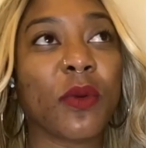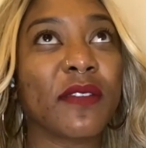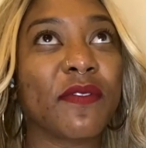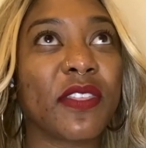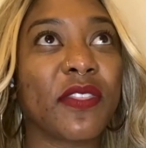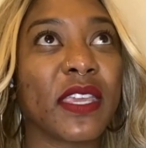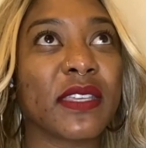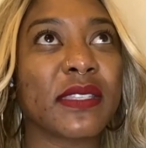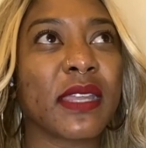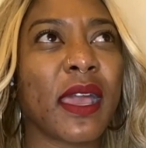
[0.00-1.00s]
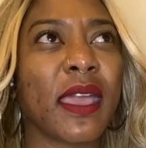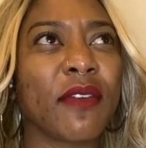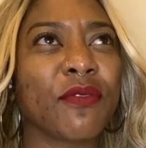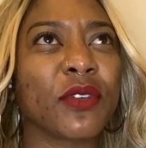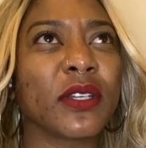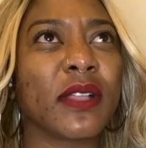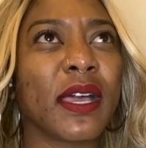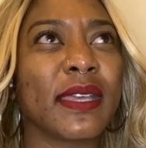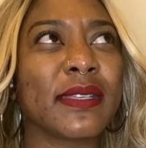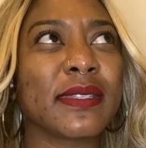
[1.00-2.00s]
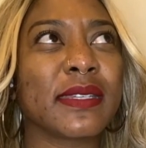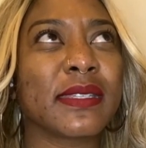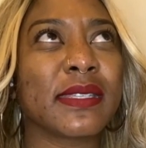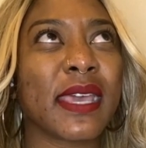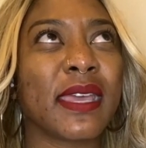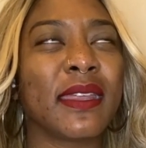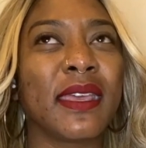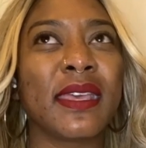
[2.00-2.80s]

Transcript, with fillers: one of the things that I have realized is that